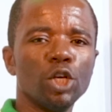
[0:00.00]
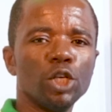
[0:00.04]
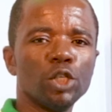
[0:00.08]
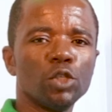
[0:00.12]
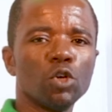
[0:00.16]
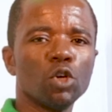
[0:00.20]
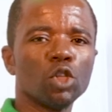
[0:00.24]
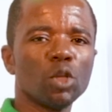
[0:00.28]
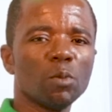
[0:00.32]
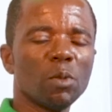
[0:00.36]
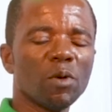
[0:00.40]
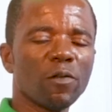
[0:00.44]
is
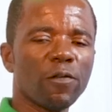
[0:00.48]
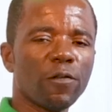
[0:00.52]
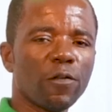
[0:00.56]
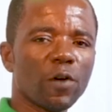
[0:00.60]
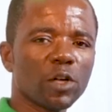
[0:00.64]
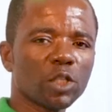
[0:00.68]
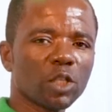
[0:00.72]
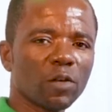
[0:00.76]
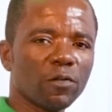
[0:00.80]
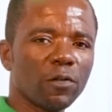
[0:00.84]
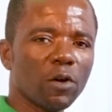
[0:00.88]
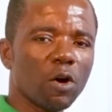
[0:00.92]
going to be
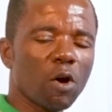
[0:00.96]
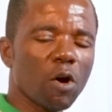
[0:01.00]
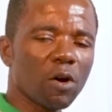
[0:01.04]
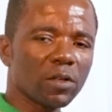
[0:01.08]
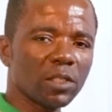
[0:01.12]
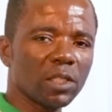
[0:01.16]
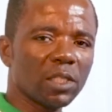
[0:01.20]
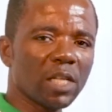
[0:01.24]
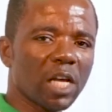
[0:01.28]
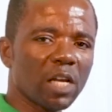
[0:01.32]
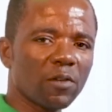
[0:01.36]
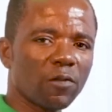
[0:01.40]
first of all
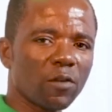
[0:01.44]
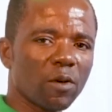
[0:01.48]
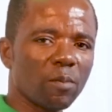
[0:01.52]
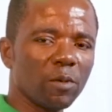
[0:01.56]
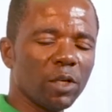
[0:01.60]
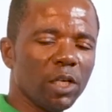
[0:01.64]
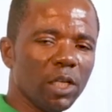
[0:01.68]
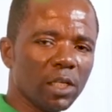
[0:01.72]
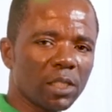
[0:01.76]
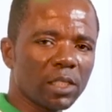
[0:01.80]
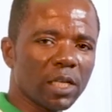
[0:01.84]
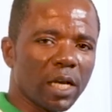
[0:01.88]
oxidized from
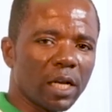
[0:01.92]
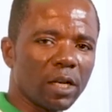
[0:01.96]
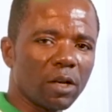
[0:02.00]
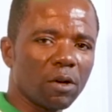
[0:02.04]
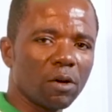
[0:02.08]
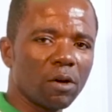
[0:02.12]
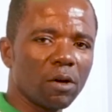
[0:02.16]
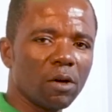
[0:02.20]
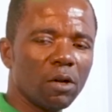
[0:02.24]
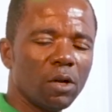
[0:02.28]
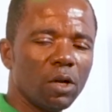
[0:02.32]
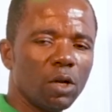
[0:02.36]

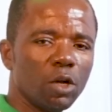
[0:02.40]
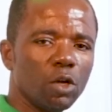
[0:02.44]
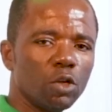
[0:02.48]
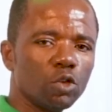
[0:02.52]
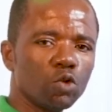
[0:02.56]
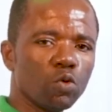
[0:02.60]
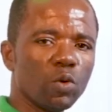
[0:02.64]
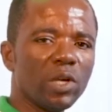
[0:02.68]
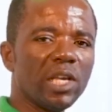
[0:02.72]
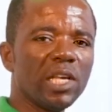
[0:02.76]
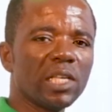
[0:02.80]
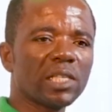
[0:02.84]
ethanol
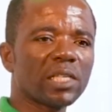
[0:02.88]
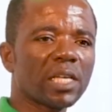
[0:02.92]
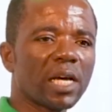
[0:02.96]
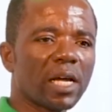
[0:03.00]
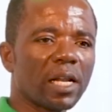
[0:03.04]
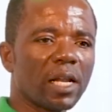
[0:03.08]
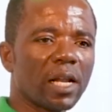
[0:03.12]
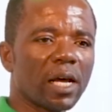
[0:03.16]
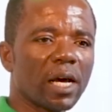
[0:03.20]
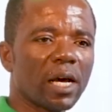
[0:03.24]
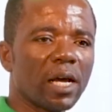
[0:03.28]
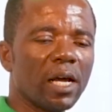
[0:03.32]
to
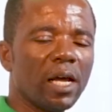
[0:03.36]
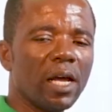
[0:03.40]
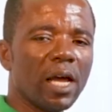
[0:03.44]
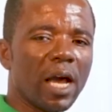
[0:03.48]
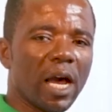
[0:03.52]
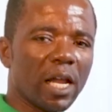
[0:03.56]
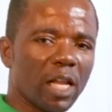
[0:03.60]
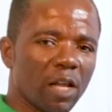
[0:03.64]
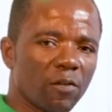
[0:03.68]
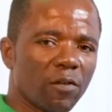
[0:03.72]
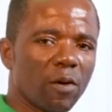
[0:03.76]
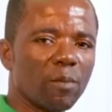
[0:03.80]
ethanol,
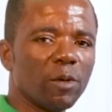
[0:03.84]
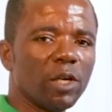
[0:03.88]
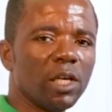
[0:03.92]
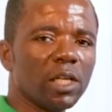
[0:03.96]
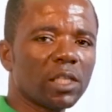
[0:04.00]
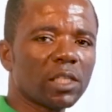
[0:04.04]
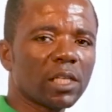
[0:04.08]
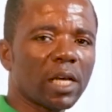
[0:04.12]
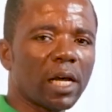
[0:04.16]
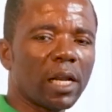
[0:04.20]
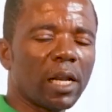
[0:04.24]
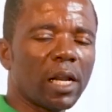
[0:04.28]
and then from
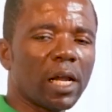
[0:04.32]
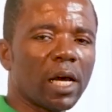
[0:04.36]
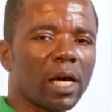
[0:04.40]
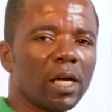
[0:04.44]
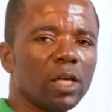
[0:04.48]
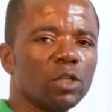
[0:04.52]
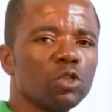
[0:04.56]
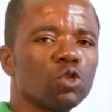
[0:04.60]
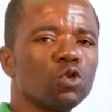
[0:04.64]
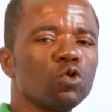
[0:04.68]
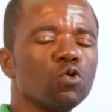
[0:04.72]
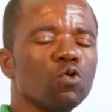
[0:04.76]

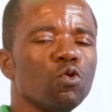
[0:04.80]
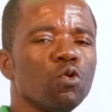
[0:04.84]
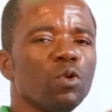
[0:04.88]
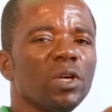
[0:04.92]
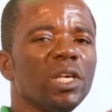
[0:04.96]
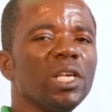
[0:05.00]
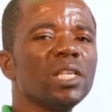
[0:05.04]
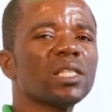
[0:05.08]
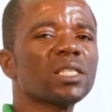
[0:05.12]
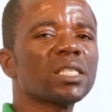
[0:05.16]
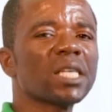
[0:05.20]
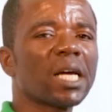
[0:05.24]
ethanol to
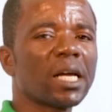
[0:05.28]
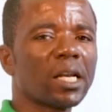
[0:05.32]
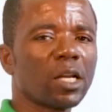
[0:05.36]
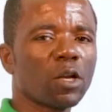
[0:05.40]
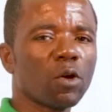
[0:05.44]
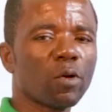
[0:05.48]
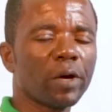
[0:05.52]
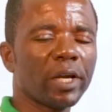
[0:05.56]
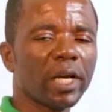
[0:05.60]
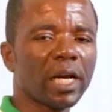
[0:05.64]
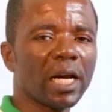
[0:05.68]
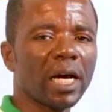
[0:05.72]

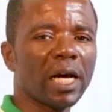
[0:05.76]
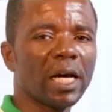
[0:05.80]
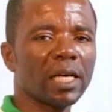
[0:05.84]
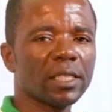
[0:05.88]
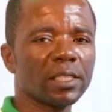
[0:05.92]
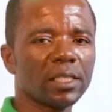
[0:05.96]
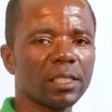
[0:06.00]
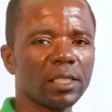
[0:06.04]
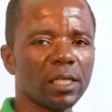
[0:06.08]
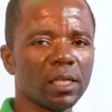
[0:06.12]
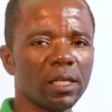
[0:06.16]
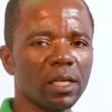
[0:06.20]
ethanoic
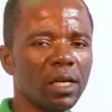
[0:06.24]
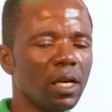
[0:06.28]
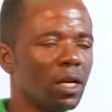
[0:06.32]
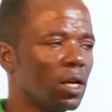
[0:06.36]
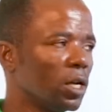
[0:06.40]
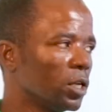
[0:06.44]
acid.